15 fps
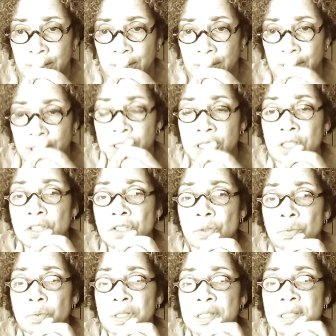The tissue
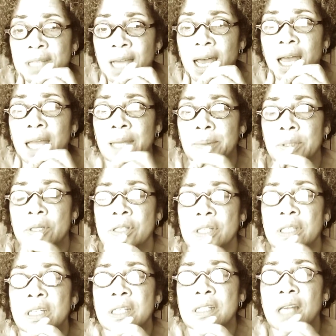would die because it
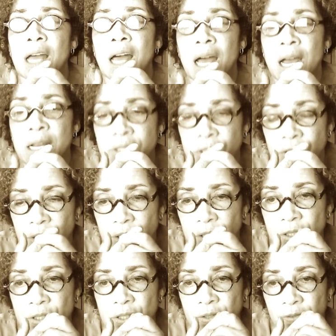needs oxygen
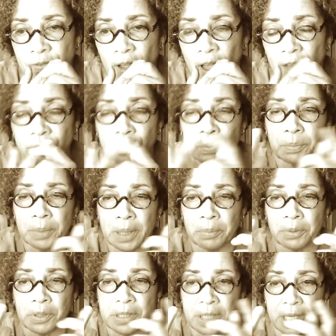to survive. You wouldn't be able
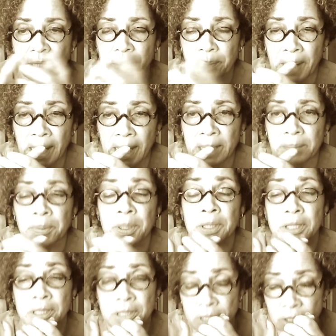to stand the pain, but
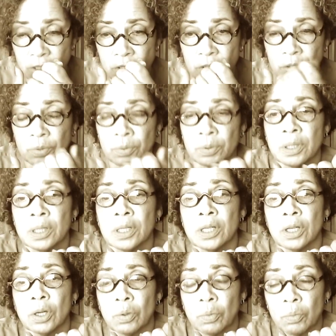the tissue
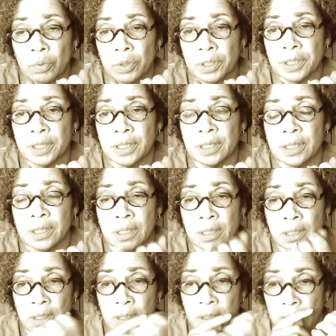would
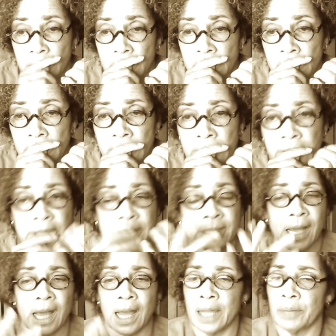
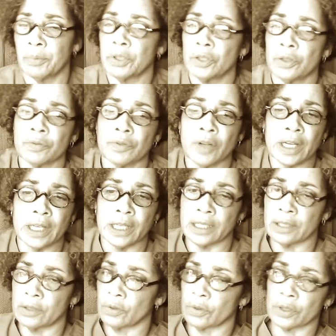die when you're
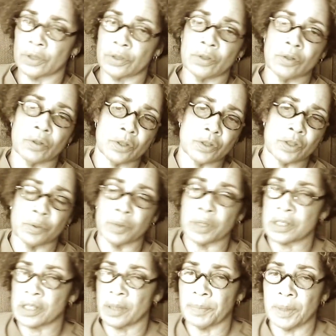running or doing
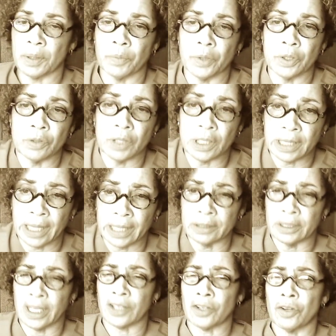something where you get
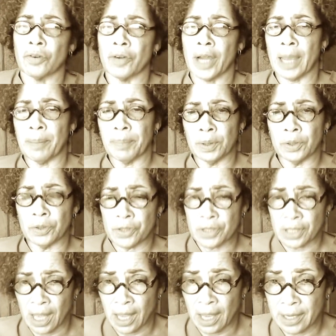that cramp in your
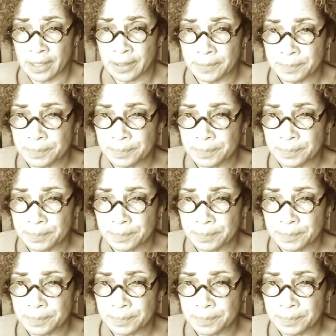side.